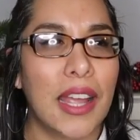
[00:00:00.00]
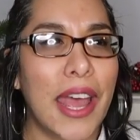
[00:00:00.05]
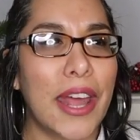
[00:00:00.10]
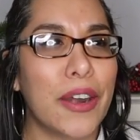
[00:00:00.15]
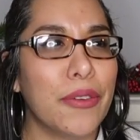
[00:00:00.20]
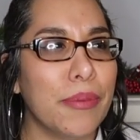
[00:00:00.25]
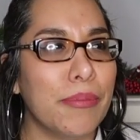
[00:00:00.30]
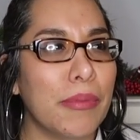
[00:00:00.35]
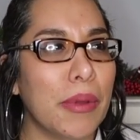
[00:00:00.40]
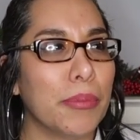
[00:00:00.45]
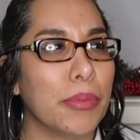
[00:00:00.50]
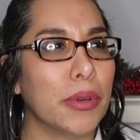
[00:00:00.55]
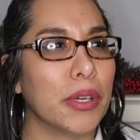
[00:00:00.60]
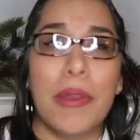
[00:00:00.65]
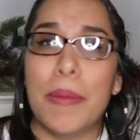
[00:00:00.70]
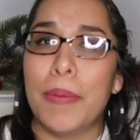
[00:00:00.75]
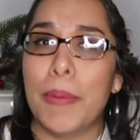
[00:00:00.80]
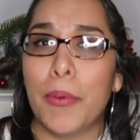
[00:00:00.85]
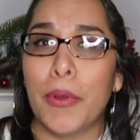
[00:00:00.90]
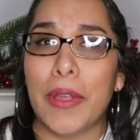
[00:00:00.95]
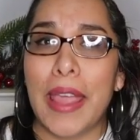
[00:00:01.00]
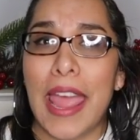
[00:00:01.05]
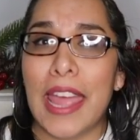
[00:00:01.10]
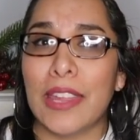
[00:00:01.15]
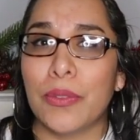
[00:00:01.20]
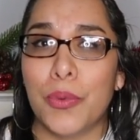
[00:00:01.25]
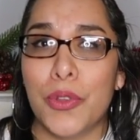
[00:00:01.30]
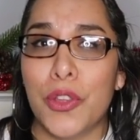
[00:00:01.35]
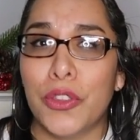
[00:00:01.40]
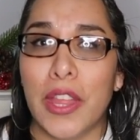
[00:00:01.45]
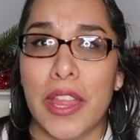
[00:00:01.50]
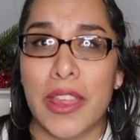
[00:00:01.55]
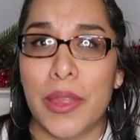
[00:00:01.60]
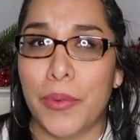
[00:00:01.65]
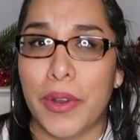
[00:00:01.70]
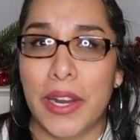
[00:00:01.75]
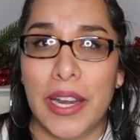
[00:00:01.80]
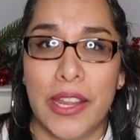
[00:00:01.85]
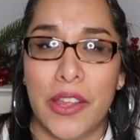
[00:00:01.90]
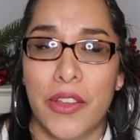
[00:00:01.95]
I don't remember. How many people gasped when you thought
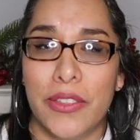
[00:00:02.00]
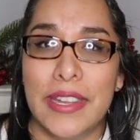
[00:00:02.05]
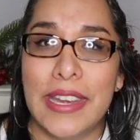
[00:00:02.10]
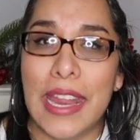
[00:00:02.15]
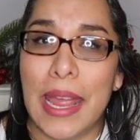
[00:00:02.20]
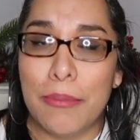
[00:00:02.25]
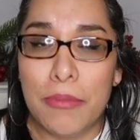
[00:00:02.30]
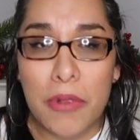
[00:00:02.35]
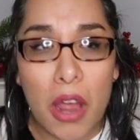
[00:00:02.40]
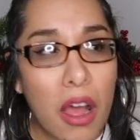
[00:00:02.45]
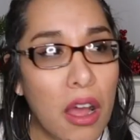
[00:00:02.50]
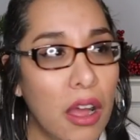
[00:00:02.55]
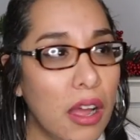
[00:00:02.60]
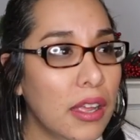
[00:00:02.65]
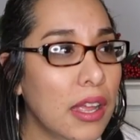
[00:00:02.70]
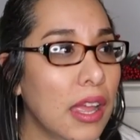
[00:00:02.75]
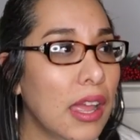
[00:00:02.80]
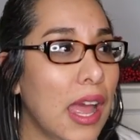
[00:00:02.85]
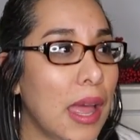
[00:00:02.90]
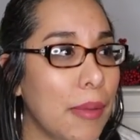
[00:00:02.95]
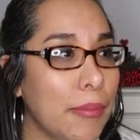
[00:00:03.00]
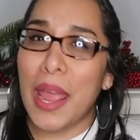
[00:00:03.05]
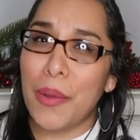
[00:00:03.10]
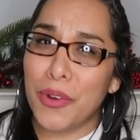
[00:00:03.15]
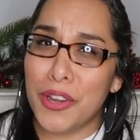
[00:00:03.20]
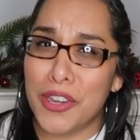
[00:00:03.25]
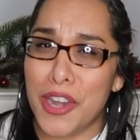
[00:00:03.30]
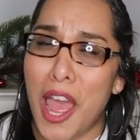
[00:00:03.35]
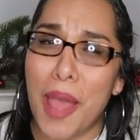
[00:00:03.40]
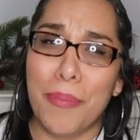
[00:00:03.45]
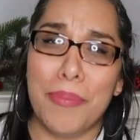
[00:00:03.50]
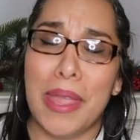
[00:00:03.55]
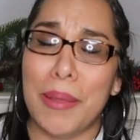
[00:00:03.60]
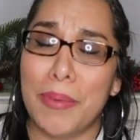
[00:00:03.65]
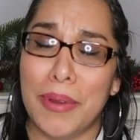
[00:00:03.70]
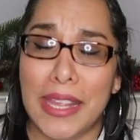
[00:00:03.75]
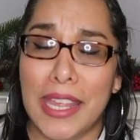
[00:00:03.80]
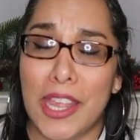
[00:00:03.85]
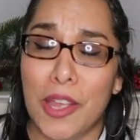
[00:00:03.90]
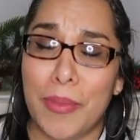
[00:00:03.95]
they were gonna kill the damn dog? I would not be
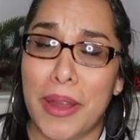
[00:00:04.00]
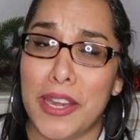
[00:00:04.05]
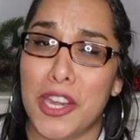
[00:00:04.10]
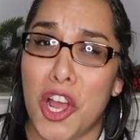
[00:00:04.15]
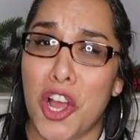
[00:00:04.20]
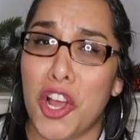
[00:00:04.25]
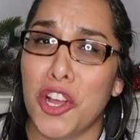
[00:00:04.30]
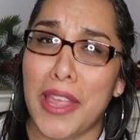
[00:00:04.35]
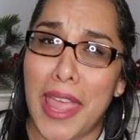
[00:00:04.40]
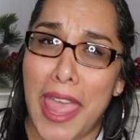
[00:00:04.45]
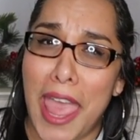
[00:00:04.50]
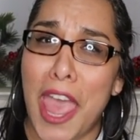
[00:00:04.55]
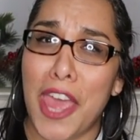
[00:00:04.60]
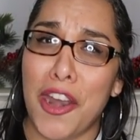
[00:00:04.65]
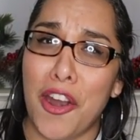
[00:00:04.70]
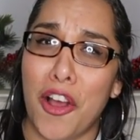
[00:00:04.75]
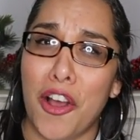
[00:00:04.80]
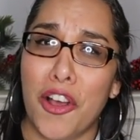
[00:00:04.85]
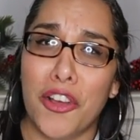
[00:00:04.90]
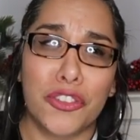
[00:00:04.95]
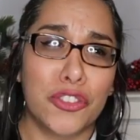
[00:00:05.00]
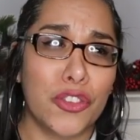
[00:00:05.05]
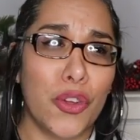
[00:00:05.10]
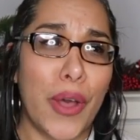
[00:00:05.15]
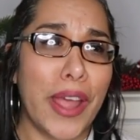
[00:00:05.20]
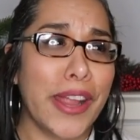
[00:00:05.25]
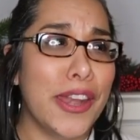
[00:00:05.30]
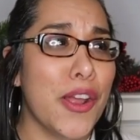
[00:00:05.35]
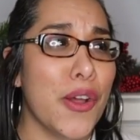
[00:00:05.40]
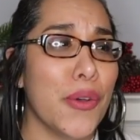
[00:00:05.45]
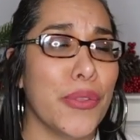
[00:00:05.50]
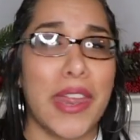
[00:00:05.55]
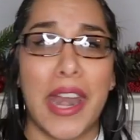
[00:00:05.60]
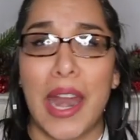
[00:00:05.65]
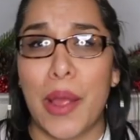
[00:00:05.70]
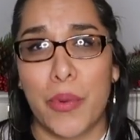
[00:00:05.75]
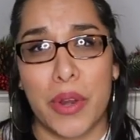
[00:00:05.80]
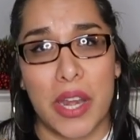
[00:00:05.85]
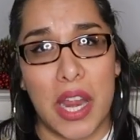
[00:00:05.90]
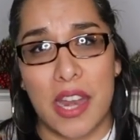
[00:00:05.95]
able to kill my dog at all, so I know
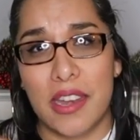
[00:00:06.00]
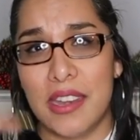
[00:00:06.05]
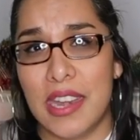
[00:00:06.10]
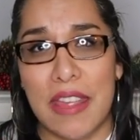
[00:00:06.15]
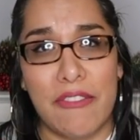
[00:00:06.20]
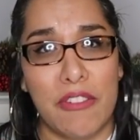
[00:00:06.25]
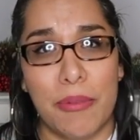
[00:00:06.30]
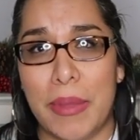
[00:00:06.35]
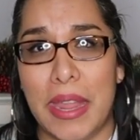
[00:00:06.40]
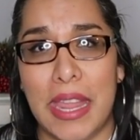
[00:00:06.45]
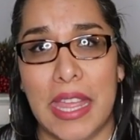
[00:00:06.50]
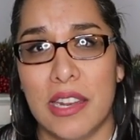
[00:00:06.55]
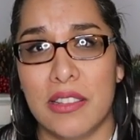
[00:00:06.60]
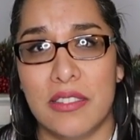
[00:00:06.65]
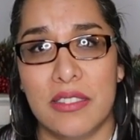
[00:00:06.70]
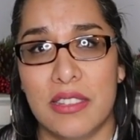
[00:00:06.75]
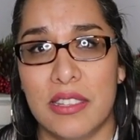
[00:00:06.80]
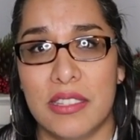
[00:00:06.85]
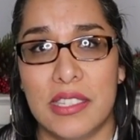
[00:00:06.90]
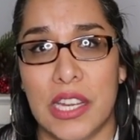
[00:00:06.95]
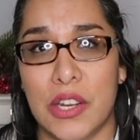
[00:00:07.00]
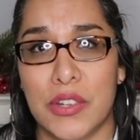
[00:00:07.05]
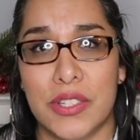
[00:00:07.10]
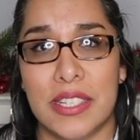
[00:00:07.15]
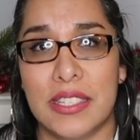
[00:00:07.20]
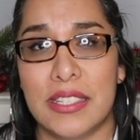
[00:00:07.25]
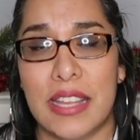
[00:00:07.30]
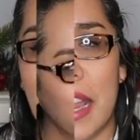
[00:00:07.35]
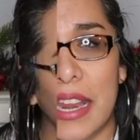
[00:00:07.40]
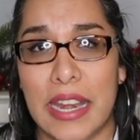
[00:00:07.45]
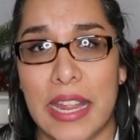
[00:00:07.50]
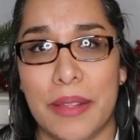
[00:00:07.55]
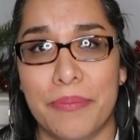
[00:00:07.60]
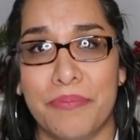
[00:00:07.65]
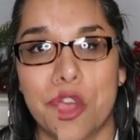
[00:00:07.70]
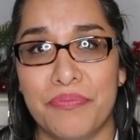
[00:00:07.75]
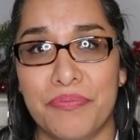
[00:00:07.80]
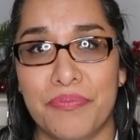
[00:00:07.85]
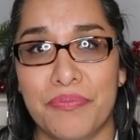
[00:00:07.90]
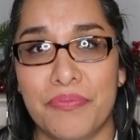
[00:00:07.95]
that I would never make it into the secret society.
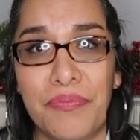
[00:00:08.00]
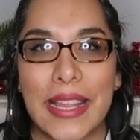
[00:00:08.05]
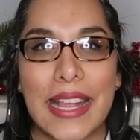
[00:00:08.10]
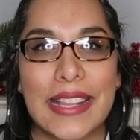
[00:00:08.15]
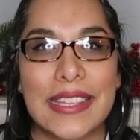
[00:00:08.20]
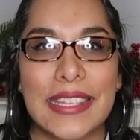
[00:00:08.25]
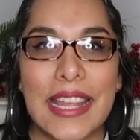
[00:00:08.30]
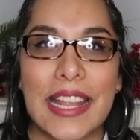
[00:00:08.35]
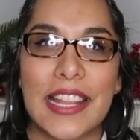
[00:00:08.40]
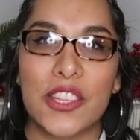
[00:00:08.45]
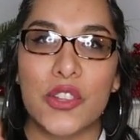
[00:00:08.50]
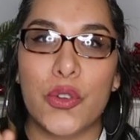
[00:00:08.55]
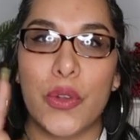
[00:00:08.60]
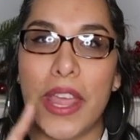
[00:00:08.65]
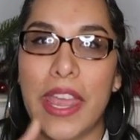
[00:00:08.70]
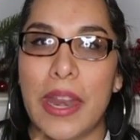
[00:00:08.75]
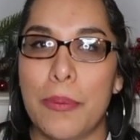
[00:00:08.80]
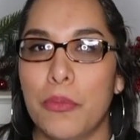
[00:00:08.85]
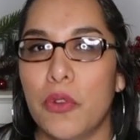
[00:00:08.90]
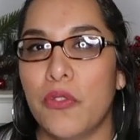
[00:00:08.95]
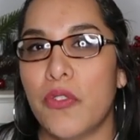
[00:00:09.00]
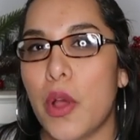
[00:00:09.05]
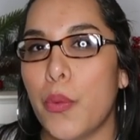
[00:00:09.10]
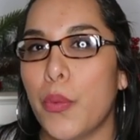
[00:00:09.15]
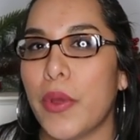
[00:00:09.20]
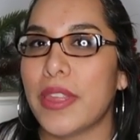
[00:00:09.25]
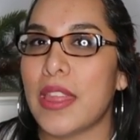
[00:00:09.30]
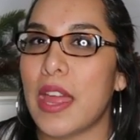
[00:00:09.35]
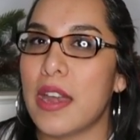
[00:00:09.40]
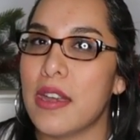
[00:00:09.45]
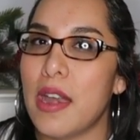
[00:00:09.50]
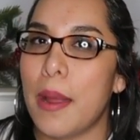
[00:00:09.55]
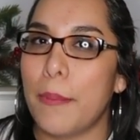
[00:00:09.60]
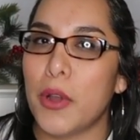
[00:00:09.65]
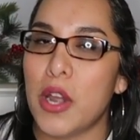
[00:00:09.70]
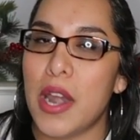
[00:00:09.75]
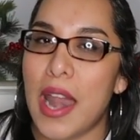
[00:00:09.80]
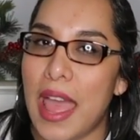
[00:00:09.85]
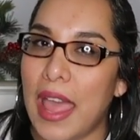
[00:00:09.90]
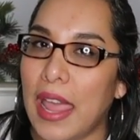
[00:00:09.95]
With that said, let's go ahead and move on with
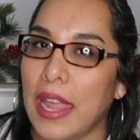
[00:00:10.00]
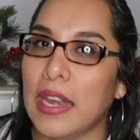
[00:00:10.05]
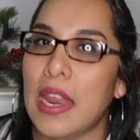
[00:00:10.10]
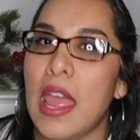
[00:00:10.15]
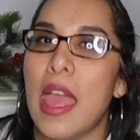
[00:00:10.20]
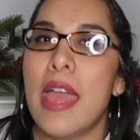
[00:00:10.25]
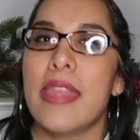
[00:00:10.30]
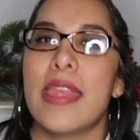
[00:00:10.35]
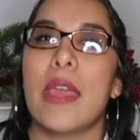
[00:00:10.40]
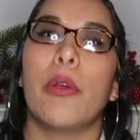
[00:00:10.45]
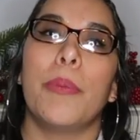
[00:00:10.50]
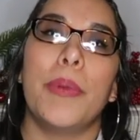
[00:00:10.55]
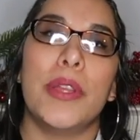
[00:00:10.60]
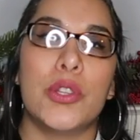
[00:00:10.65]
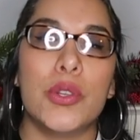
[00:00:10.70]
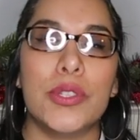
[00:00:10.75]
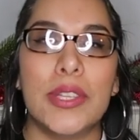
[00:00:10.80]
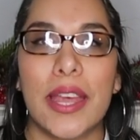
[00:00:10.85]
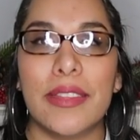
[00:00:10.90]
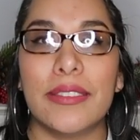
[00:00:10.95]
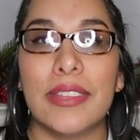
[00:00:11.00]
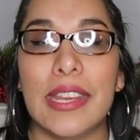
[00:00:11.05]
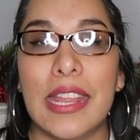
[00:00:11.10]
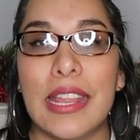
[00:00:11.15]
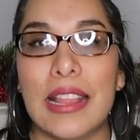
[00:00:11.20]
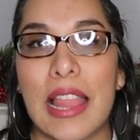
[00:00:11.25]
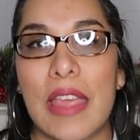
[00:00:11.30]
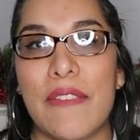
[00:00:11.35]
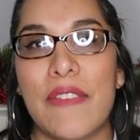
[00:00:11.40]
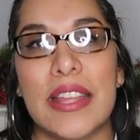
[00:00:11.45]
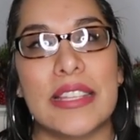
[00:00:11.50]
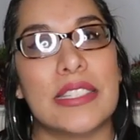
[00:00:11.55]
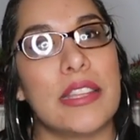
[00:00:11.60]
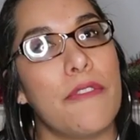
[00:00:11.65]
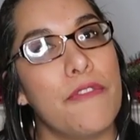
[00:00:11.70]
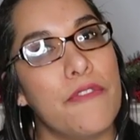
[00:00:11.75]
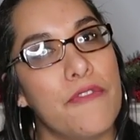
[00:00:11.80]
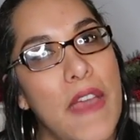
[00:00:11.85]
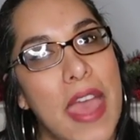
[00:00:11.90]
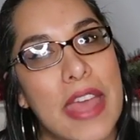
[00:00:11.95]
number 9. That would be
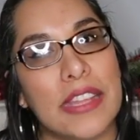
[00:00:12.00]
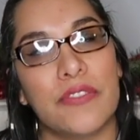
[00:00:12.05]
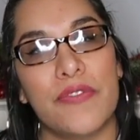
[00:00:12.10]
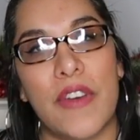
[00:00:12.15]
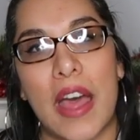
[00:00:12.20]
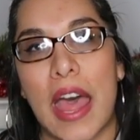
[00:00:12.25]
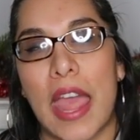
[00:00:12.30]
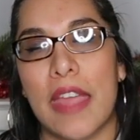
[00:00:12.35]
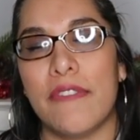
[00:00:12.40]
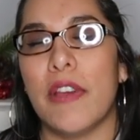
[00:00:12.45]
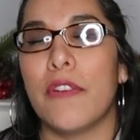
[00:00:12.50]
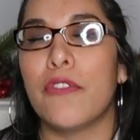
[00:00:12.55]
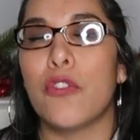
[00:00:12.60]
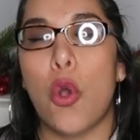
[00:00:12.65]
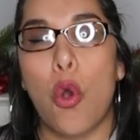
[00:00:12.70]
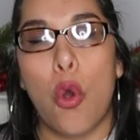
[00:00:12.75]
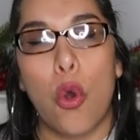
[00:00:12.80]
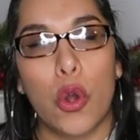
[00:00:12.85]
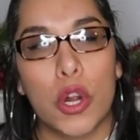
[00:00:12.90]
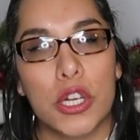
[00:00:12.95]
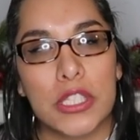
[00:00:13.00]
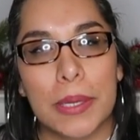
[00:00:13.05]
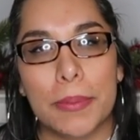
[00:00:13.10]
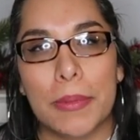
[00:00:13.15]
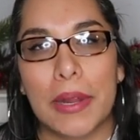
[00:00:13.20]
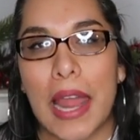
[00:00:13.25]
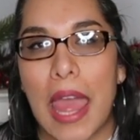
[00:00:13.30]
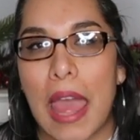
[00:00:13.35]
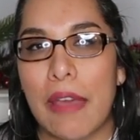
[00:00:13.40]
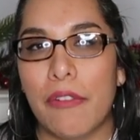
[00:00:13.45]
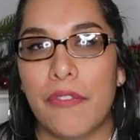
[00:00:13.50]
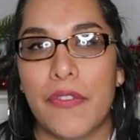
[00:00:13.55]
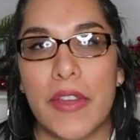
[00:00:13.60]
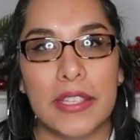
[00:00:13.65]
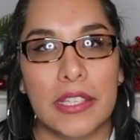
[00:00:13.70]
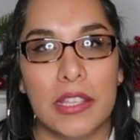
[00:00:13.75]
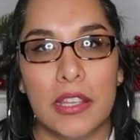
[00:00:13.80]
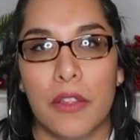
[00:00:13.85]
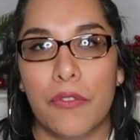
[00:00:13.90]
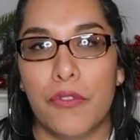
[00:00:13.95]
2011's Fast Five. Of course, I'm gonna have a
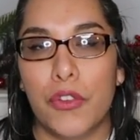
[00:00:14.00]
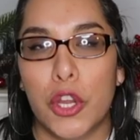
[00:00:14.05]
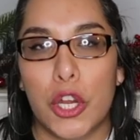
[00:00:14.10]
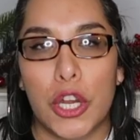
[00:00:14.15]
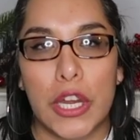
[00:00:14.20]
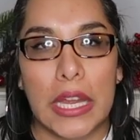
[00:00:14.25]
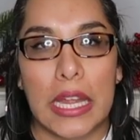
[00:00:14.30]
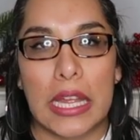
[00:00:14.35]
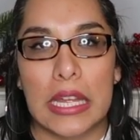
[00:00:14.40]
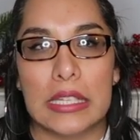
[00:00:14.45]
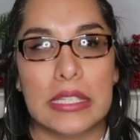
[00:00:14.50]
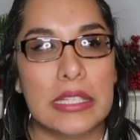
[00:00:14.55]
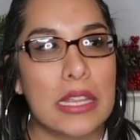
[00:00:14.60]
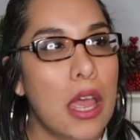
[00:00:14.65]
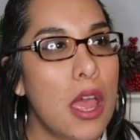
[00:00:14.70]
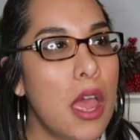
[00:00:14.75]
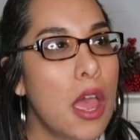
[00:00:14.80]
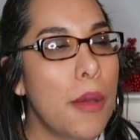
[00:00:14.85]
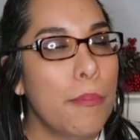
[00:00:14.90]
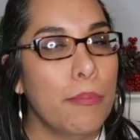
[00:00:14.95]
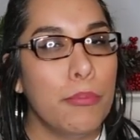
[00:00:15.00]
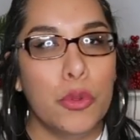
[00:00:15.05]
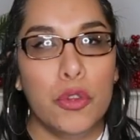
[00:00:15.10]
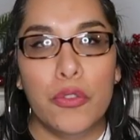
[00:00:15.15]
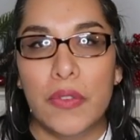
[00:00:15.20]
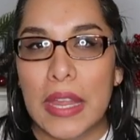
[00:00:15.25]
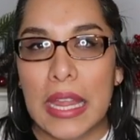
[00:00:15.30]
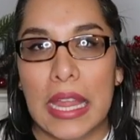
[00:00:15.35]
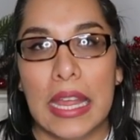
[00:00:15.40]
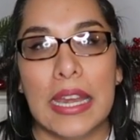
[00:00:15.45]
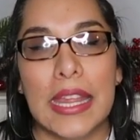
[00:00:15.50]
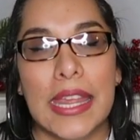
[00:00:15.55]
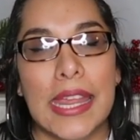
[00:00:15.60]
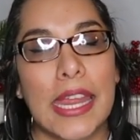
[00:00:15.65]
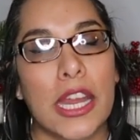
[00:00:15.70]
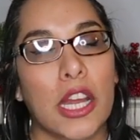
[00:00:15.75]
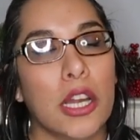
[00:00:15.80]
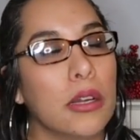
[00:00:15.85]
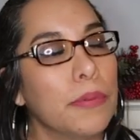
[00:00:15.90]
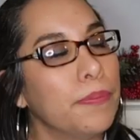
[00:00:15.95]
Fast and the Furious movie in
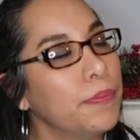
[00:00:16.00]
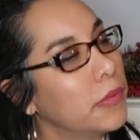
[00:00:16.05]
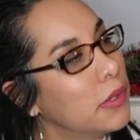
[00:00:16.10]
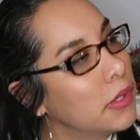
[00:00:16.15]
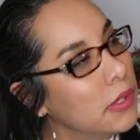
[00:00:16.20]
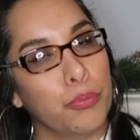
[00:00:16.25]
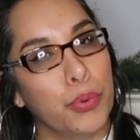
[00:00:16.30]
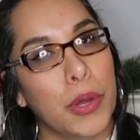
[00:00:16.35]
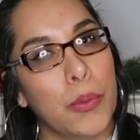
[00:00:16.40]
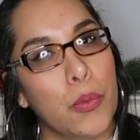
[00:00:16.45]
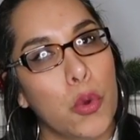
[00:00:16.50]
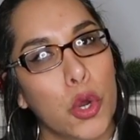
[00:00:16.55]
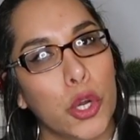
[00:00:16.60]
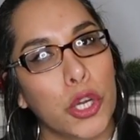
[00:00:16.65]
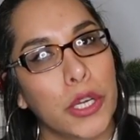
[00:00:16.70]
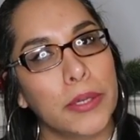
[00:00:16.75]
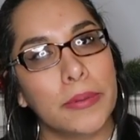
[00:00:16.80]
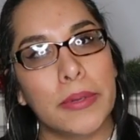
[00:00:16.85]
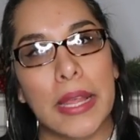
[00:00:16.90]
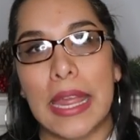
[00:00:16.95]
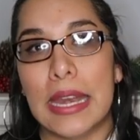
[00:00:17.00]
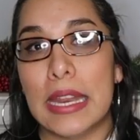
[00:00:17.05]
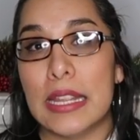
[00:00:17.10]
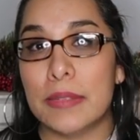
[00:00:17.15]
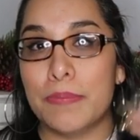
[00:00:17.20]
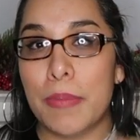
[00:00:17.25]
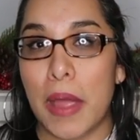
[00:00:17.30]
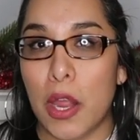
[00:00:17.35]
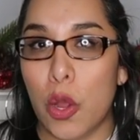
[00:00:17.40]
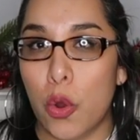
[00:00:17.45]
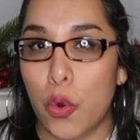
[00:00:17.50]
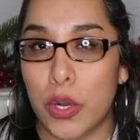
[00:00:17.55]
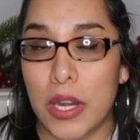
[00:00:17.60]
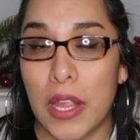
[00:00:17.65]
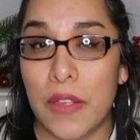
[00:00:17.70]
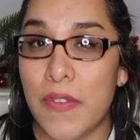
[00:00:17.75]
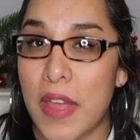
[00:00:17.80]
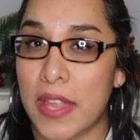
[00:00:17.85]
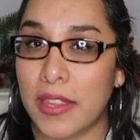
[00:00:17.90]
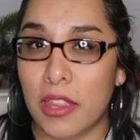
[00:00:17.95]
here. Pre-warned, it is my
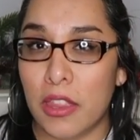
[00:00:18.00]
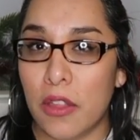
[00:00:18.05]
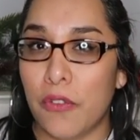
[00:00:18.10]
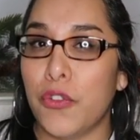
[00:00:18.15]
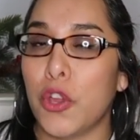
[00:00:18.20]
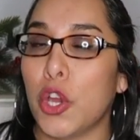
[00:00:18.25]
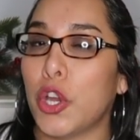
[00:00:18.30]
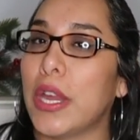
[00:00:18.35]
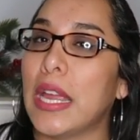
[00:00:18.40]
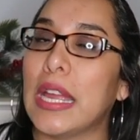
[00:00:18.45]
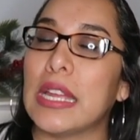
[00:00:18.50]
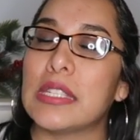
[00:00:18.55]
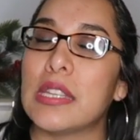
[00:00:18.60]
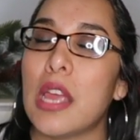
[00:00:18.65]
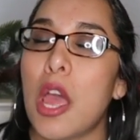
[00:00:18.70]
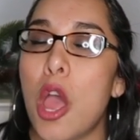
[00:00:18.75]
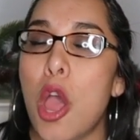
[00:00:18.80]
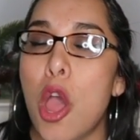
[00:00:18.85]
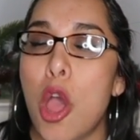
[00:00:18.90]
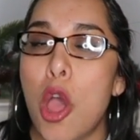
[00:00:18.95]
only Fast and the Furious